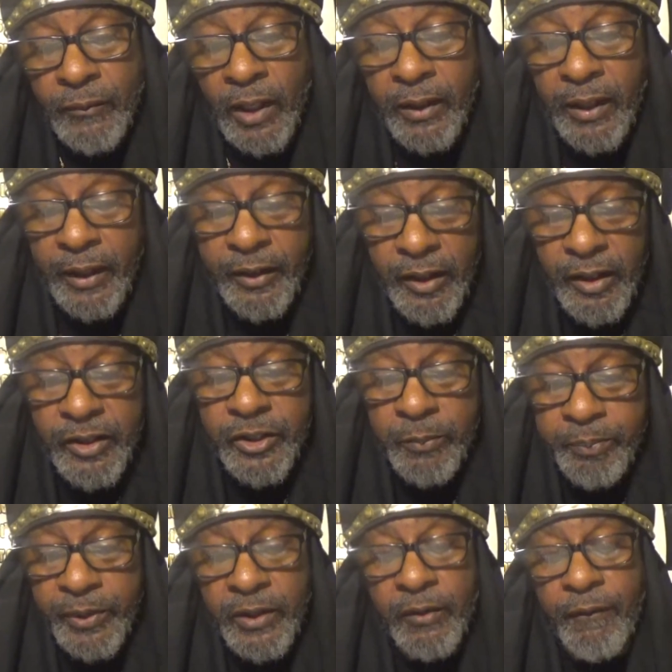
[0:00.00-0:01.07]
and that he
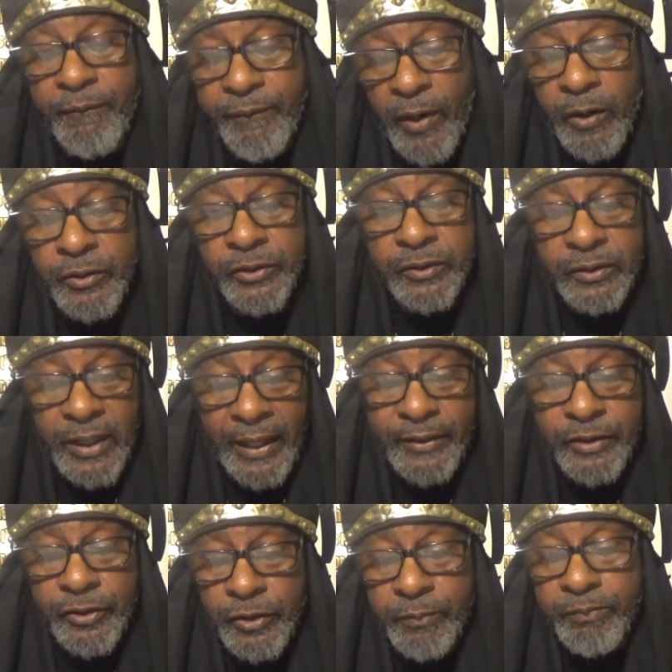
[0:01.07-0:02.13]
should be the first
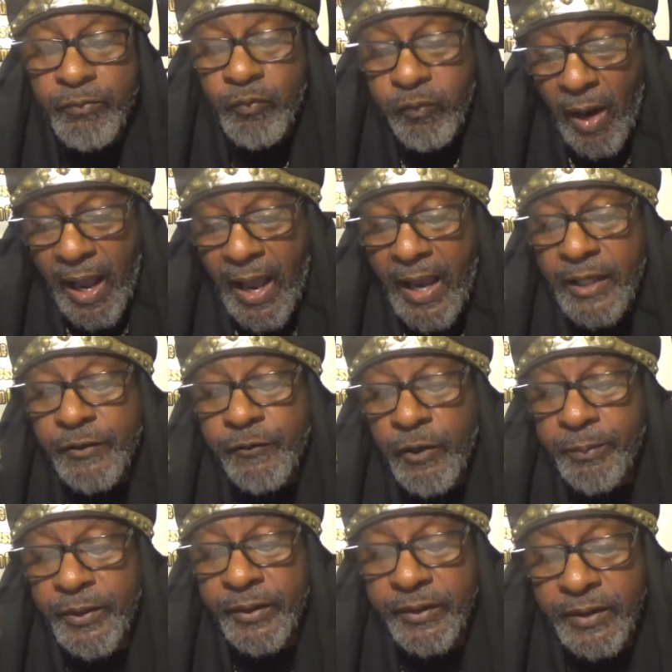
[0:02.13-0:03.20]
that should rise
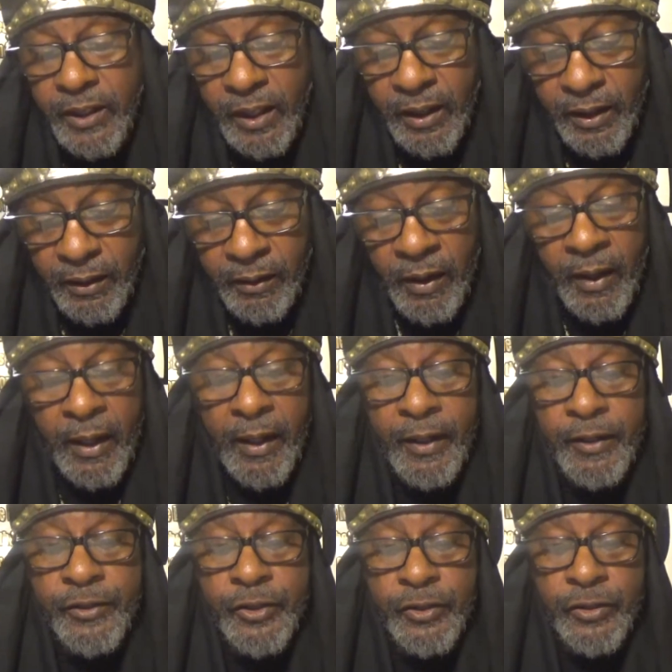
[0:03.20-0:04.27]
from the dead,
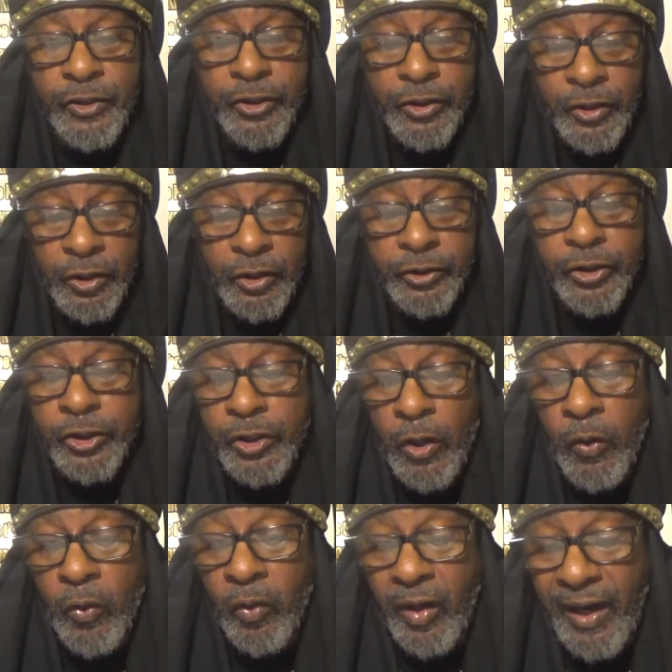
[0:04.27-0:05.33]
and should
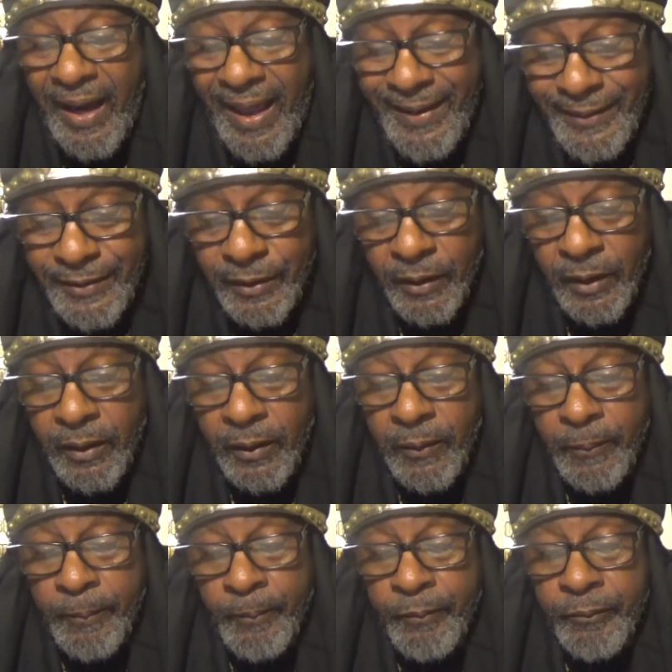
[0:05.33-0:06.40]
show light
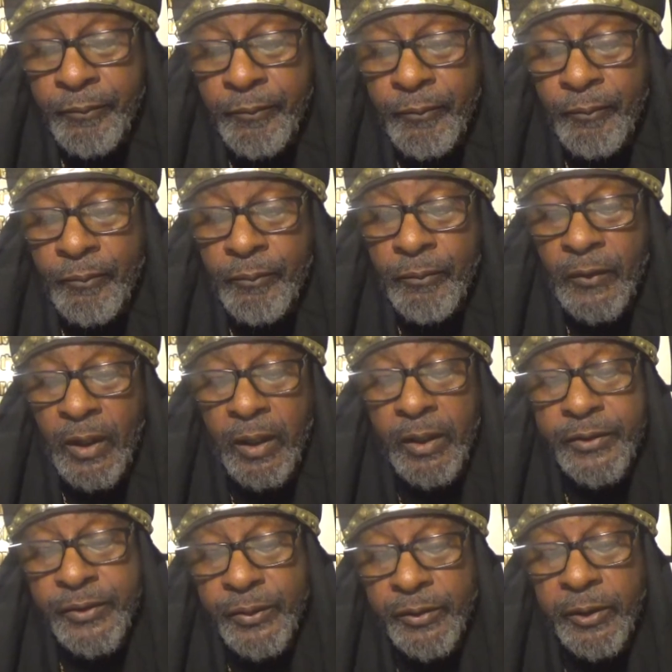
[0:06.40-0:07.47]

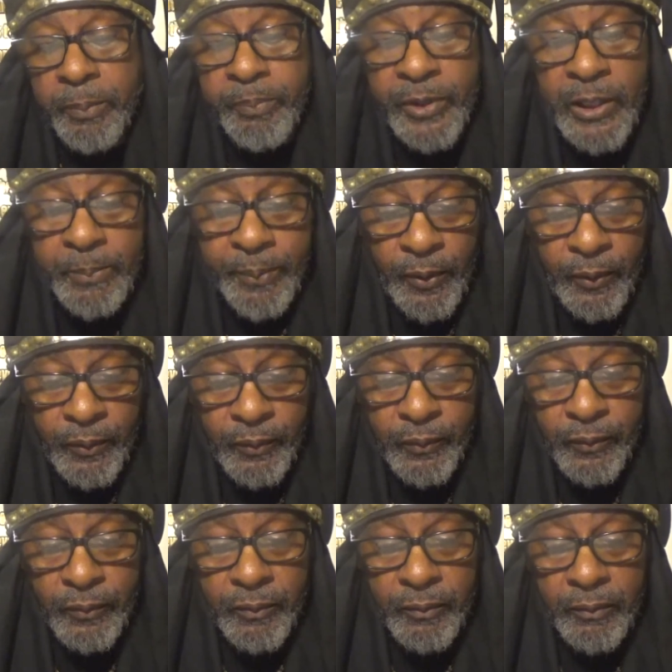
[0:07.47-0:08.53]
unto the people
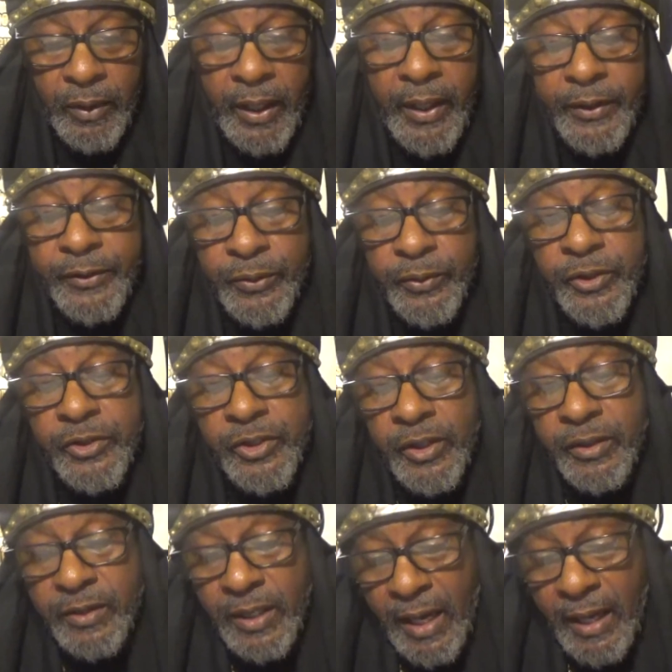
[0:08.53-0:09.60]
and to the
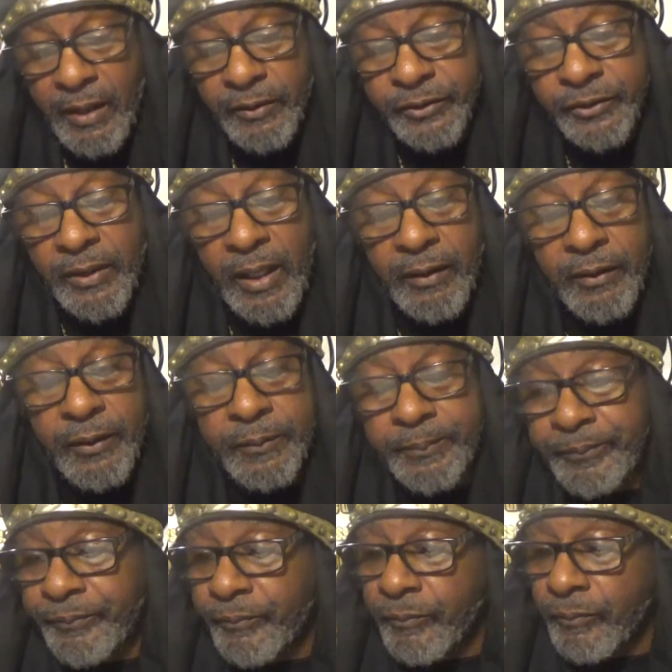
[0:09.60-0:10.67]
Gentiles. Now look,
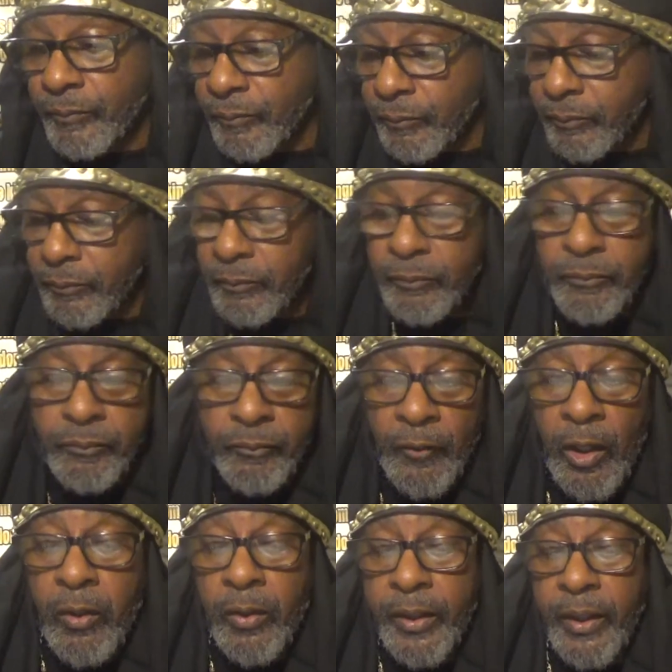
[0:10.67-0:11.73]

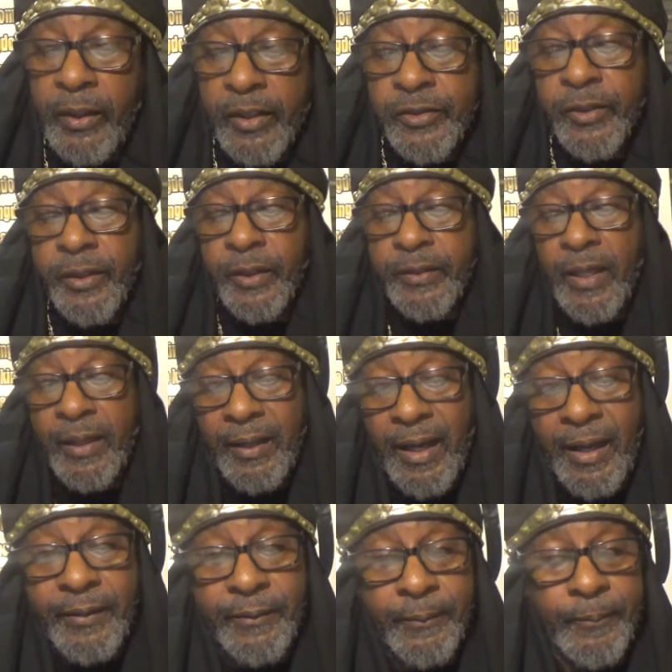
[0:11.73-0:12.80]
okay, let's look at that
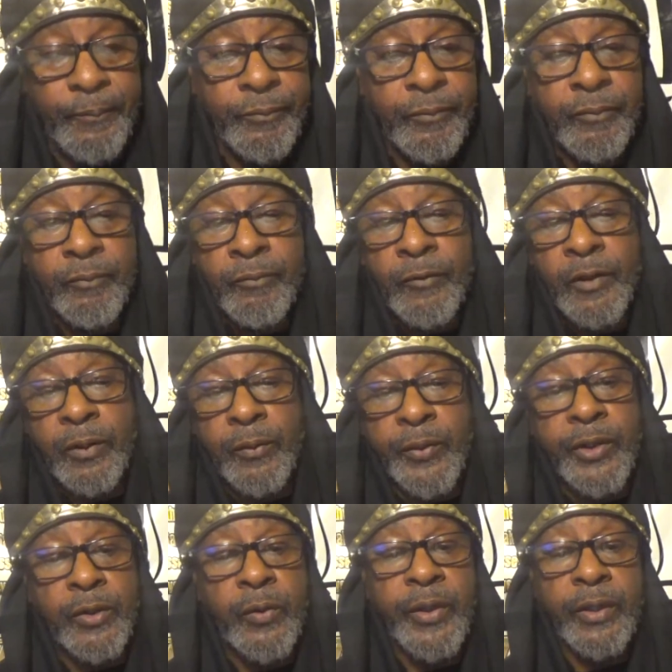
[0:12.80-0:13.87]
light.
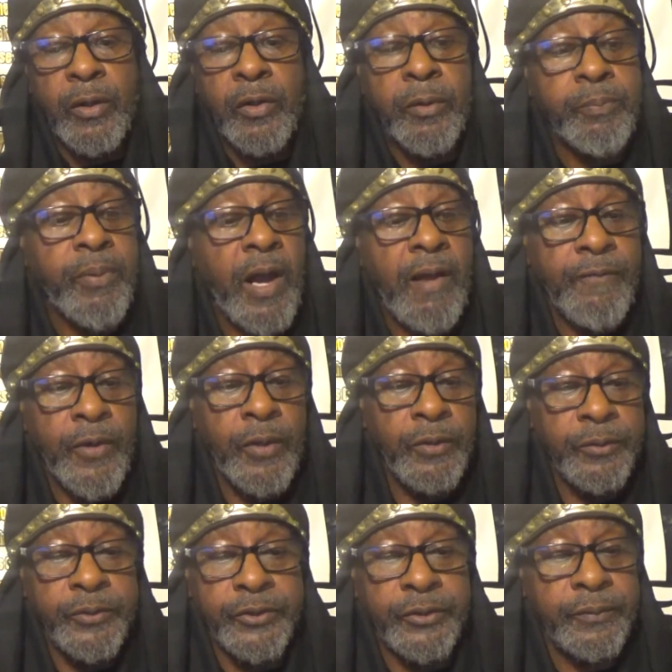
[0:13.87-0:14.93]
Real quick, go to
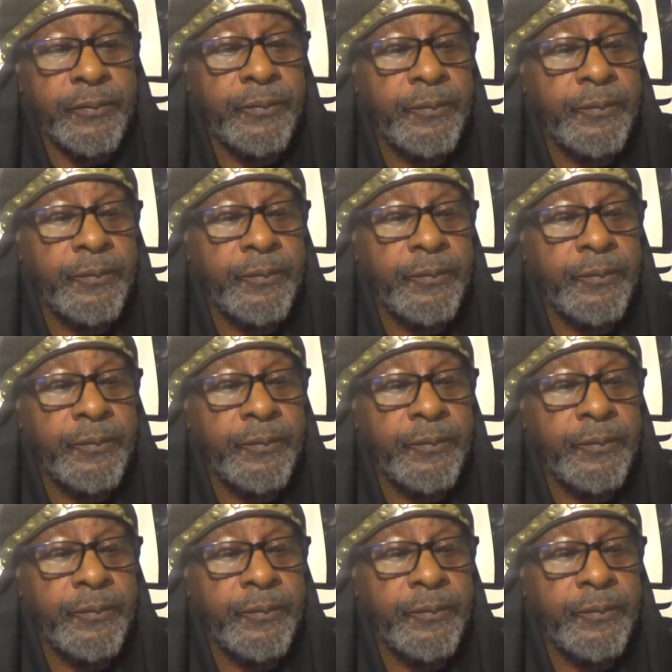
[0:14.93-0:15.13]
Proverbs